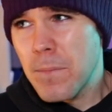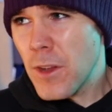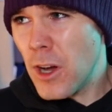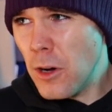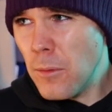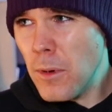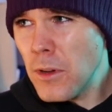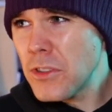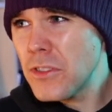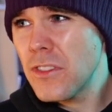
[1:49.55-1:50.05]

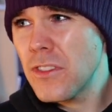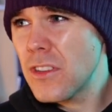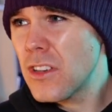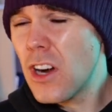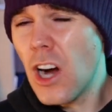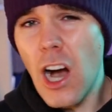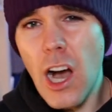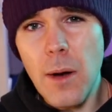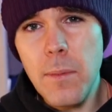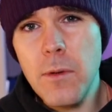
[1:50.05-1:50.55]
almost
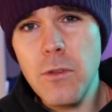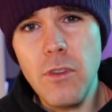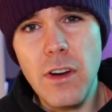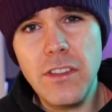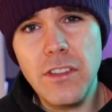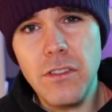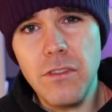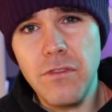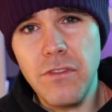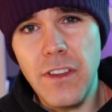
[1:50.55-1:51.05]
carbon
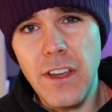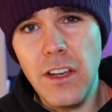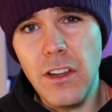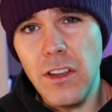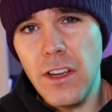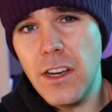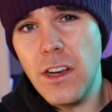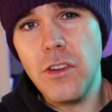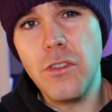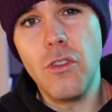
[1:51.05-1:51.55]
racer feel
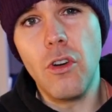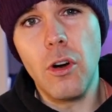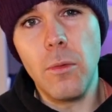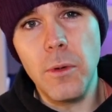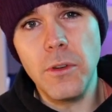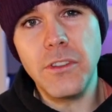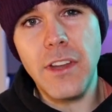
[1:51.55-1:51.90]
in a normal